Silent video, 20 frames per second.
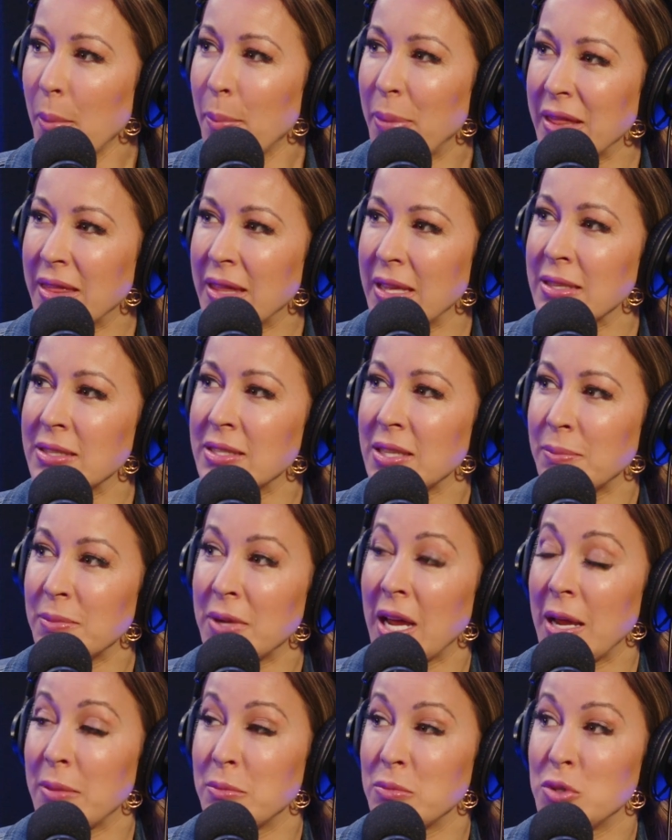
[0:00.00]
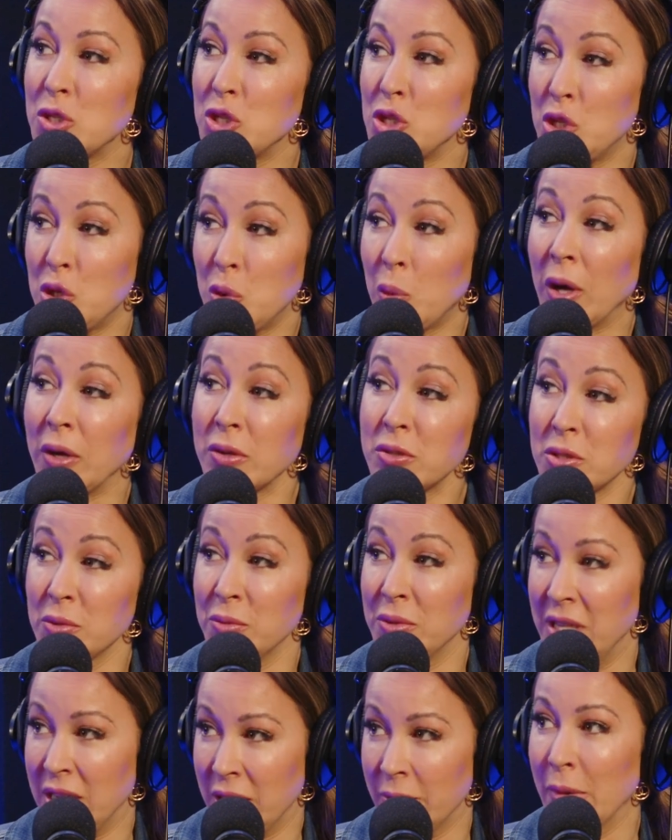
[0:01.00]
But then sometimes you
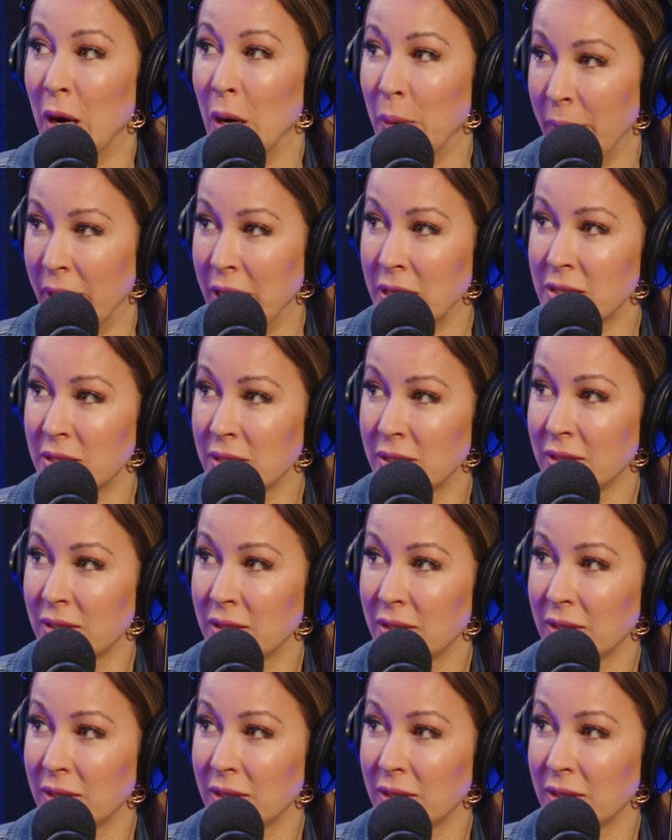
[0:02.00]
also need a moment.